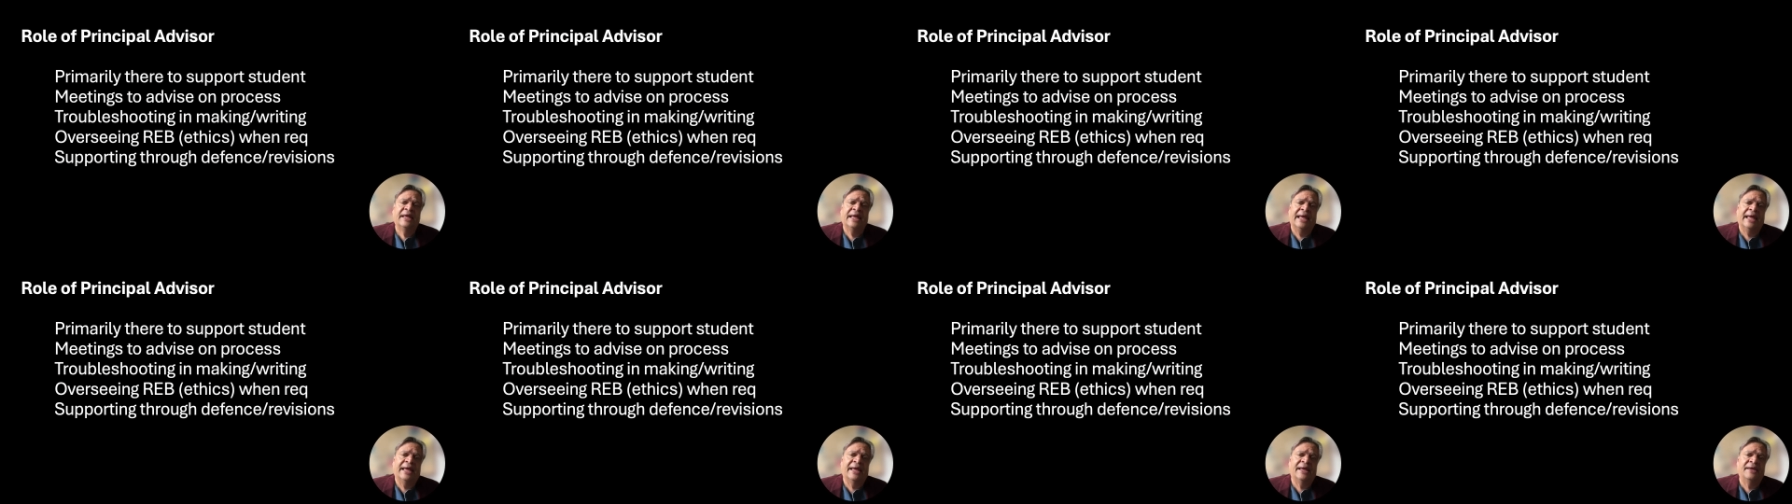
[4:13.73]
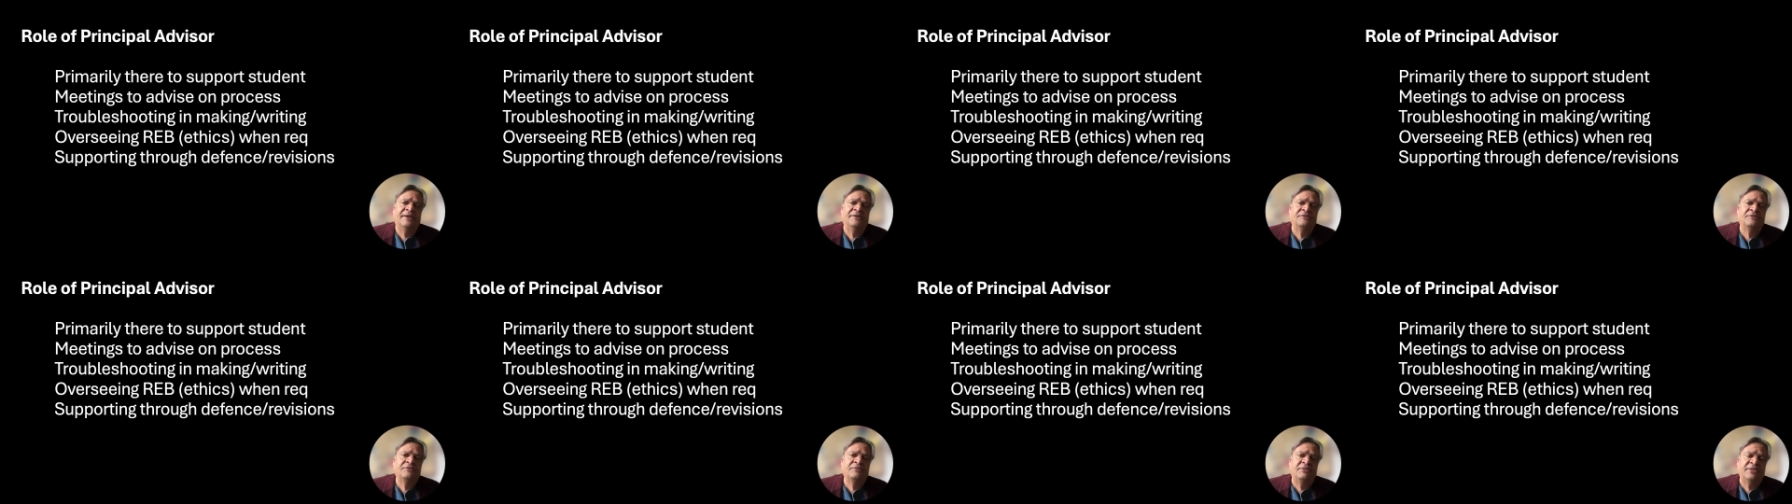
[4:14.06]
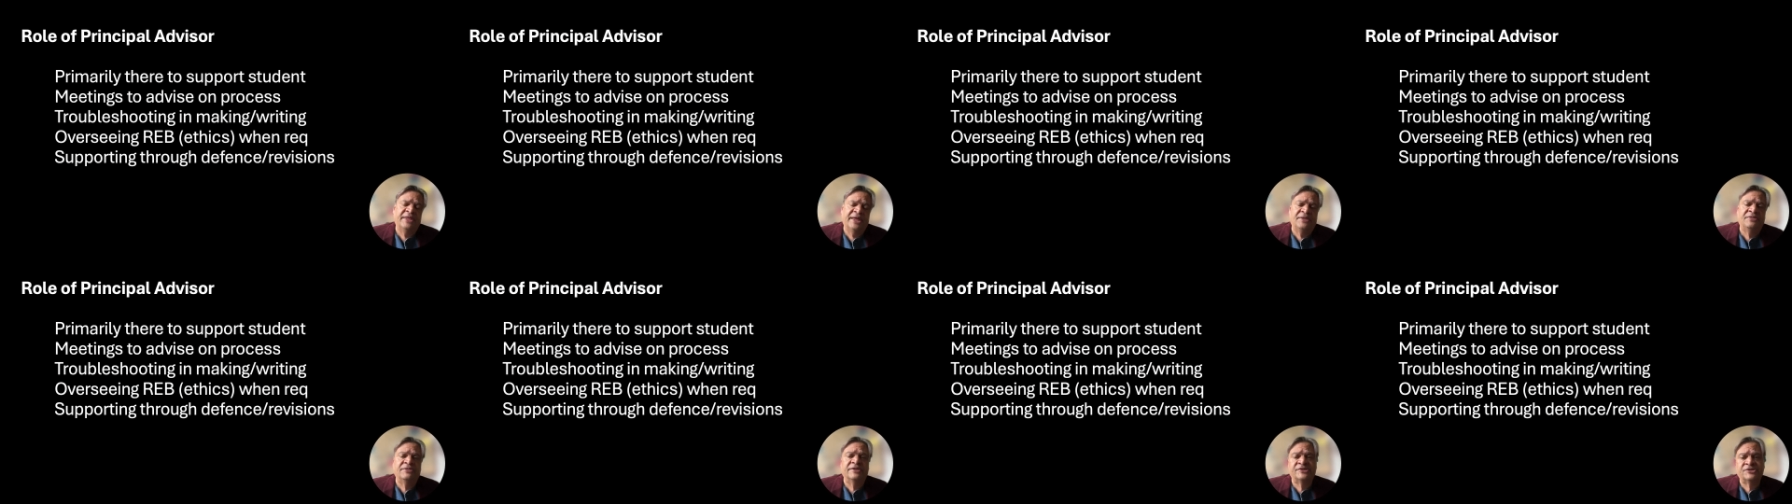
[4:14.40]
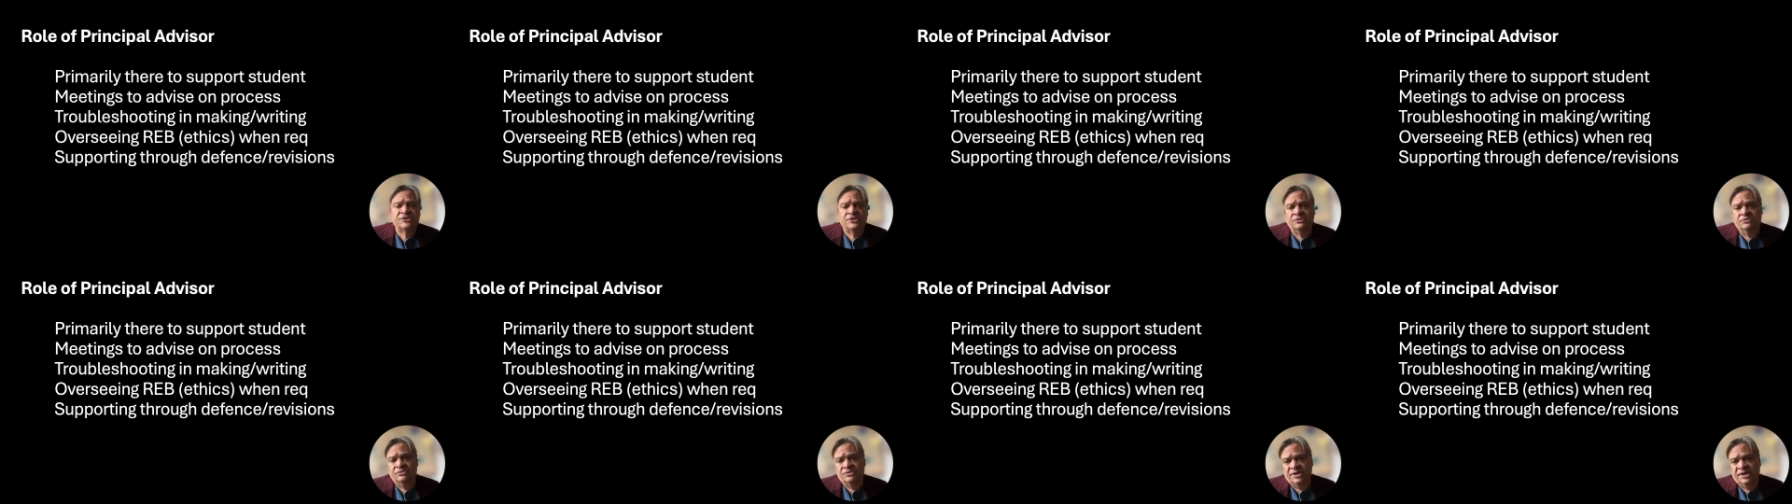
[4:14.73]
And then the
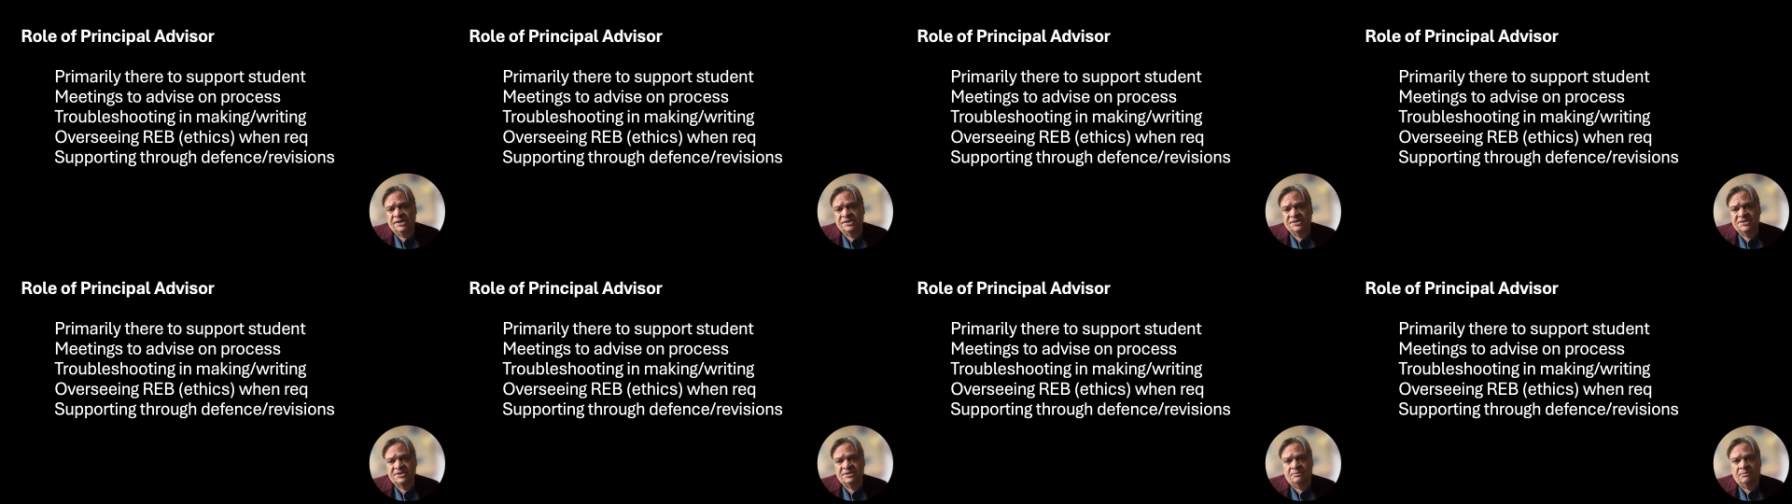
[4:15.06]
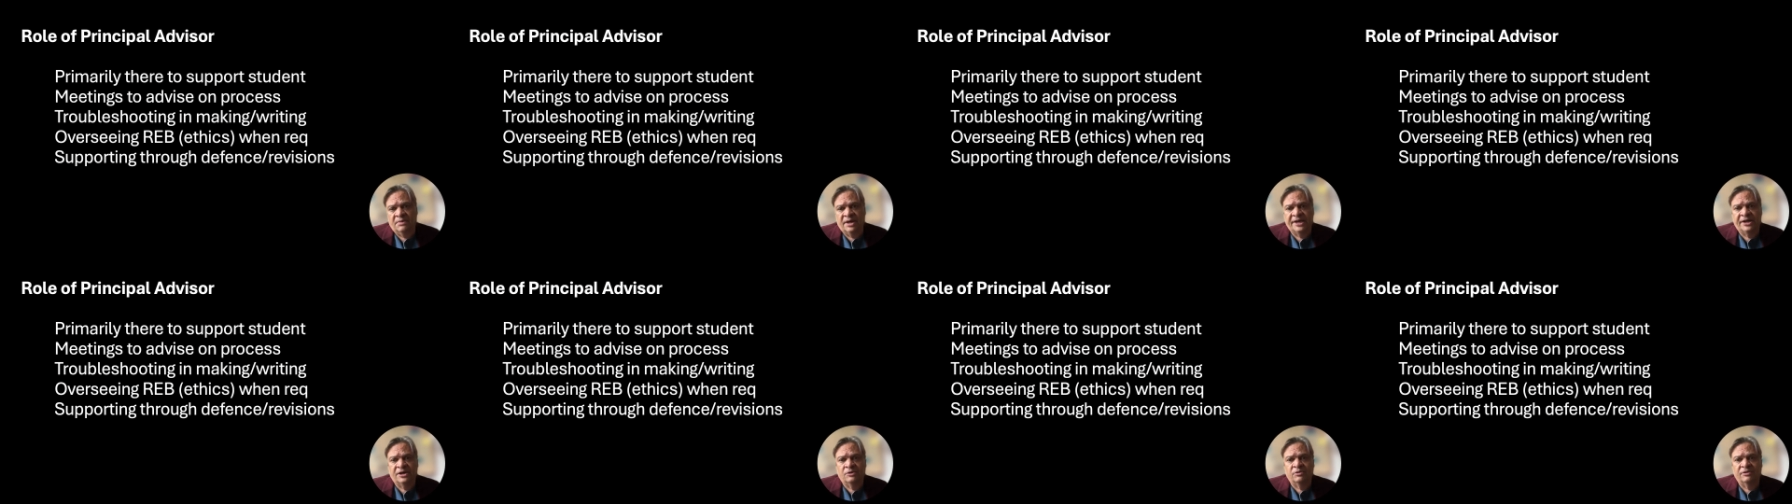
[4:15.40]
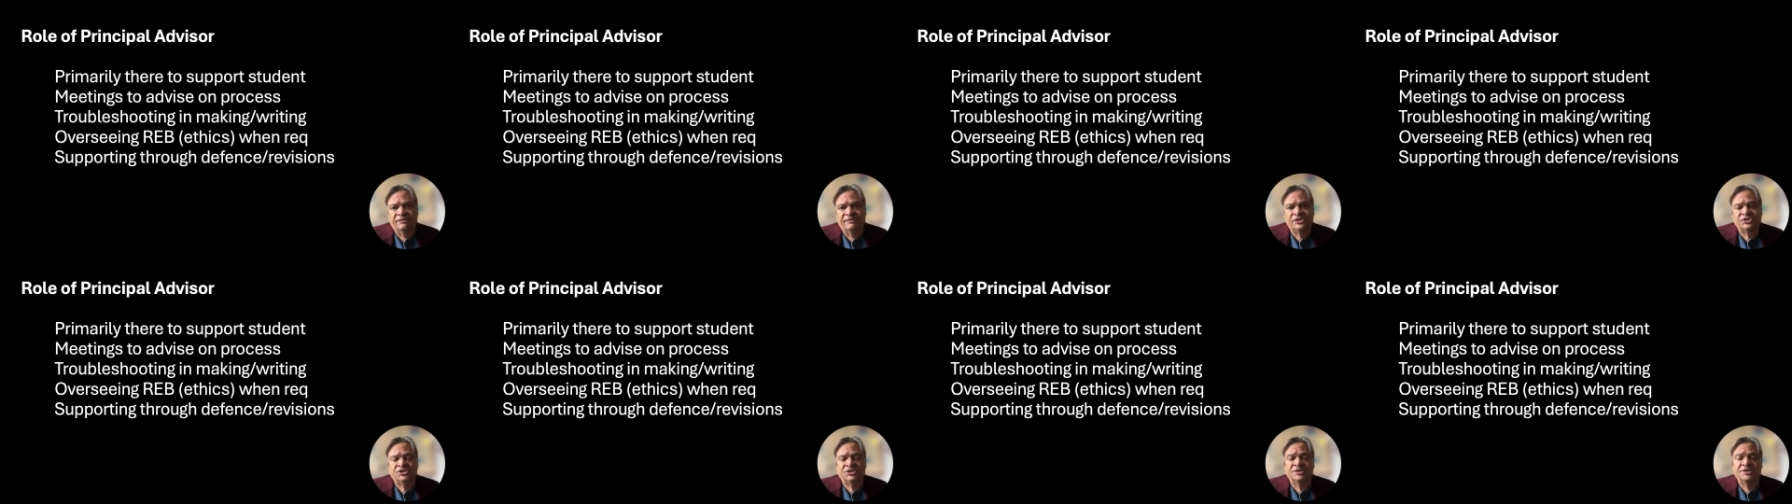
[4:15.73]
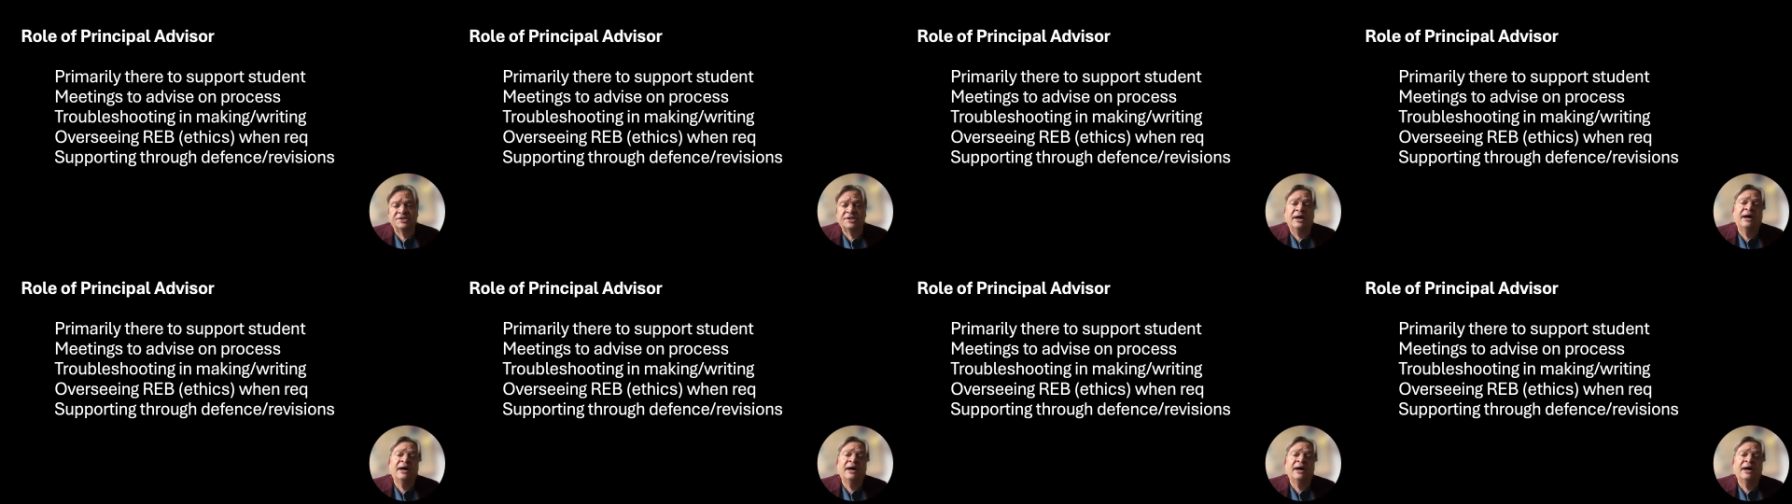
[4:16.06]
student does some minor revisions,